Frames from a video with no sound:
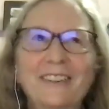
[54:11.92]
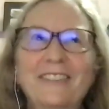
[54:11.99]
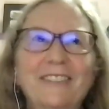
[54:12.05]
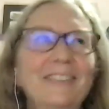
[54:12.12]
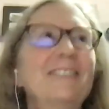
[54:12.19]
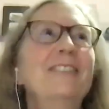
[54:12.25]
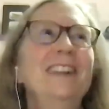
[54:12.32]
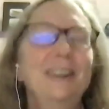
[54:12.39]

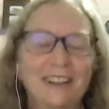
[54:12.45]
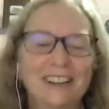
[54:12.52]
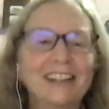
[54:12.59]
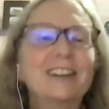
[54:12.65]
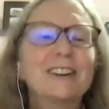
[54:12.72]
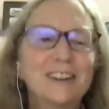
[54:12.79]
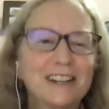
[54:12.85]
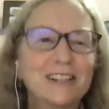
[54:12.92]
we will
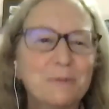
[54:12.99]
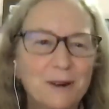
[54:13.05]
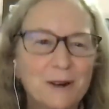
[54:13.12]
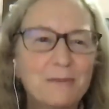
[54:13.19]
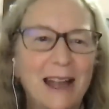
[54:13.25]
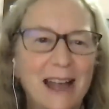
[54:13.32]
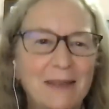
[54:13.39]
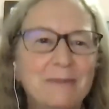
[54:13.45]
encourage more
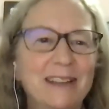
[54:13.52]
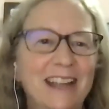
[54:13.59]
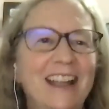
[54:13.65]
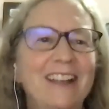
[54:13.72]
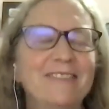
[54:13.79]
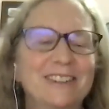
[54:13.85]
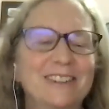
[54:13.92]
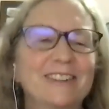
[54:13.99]
bad
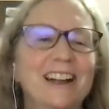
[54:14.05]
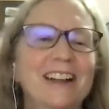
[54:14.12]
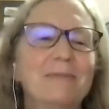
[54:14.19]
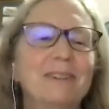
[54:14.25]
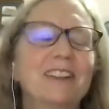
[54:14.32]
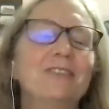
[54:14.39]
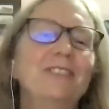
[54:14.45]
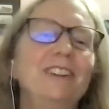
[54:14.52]
behavior, right?
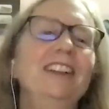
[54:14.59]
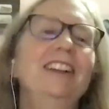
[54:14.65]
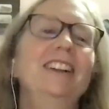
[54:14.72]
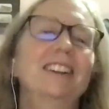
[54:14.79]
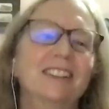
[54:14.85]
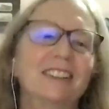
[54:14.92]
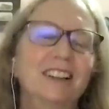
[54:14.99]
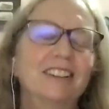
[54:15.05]
But if
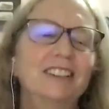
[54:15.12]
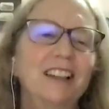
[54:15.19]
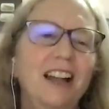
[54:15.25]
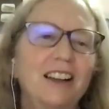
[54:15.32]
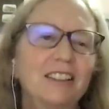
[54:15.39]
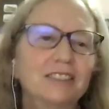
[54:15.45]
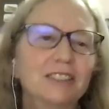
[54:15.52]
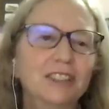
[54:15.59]
we
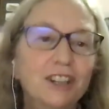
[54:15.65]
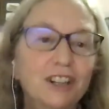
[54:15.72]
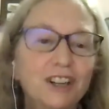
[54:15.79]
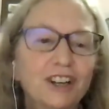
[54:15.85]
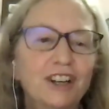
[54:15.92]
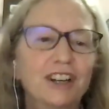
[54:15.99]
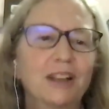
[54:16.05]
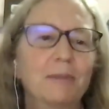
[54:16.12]

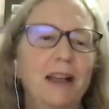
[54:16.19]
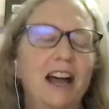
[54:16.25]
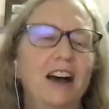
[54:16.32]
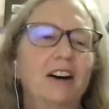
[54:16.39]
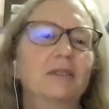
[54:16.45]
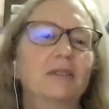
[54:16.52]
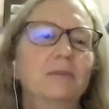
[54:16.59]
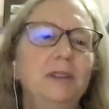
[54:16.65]
learn
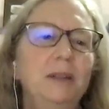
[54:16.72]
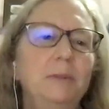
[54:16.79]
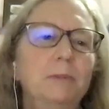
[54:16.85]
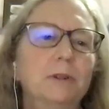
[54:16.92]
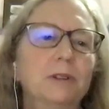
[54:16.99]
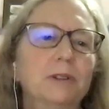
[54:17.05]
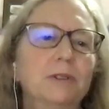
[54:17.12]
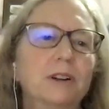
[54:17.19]
about
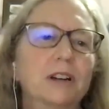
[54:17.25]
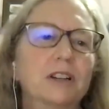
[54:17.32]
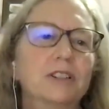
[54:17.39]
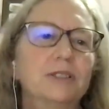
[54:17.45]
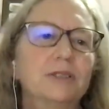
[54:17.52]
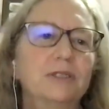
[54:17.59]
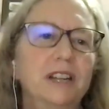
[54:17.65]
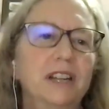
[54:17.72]
people who are
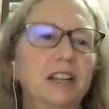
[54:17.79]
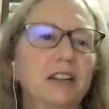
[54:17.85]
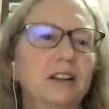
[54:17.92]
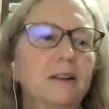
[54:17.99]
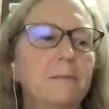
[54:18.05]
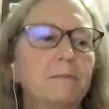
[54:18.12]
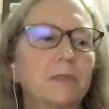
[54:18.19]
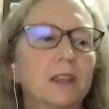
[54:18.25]

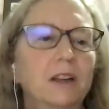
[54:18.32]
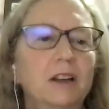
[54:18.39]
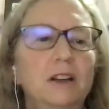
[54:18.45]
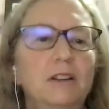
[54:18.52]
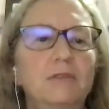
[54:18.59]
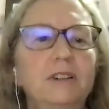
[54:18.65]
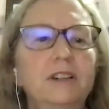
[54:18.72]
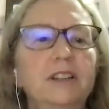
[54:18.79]
doing
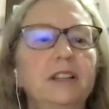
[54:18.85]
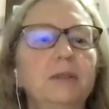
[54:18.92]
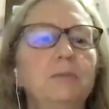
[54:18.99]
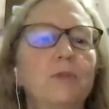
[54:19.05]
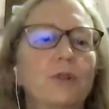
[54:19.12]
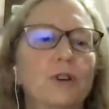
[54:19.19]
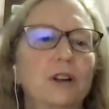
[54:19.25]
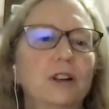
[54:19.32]
really
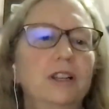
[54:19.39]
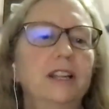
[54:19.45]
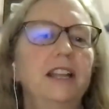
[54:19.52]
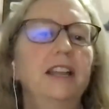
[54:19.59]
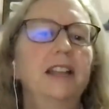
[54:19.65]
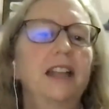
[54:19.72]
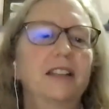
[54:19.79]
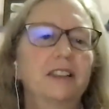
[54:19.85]

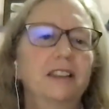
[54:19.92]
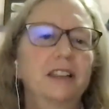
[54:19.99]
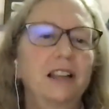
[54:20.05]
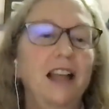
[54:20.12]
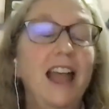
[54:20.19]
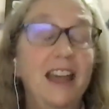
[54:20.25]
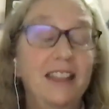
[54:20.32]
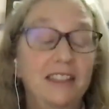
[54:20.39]
morally and
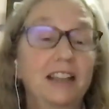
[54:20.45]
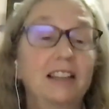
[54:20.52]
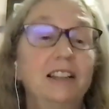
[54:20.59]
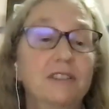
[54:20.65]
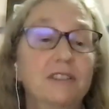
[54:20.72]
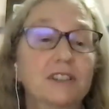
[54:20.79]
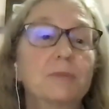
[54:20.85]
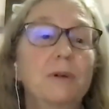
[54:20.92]
ethically
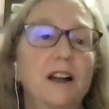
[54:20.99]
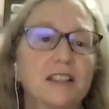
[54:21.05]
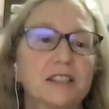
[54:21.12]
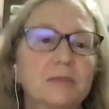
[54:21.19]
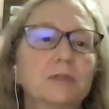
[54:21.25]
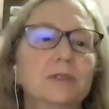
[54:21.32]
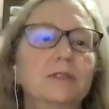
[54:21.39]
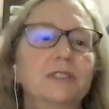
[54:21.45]

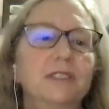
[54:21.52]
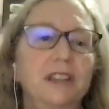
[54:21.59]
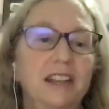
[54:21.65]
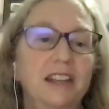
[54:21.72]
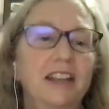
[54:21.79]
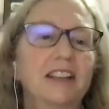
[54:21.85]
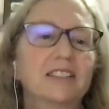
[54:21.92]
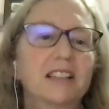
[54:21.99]
responsible
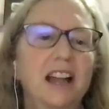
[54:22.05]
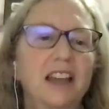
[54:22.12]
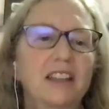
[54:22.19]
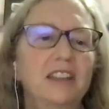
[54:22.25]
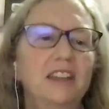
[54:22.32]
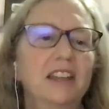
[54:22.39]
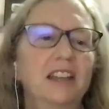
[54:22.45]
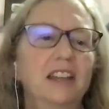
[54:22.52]
things, I
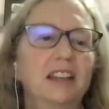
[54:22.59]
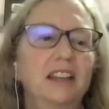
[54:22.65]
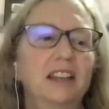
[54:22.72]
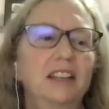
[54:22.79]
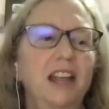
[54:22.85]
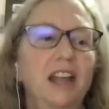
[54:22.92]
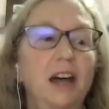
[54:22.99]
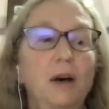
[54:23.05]
think it
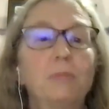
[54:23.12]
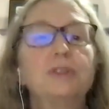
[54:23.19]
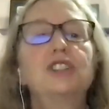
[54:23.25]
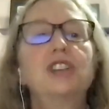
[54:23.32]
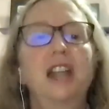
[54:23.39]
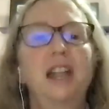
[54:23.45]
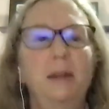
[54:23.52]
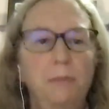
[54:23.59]
can help
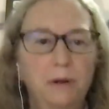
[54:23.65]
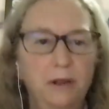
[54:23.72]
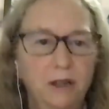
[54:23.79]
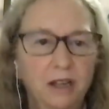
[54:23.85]
shape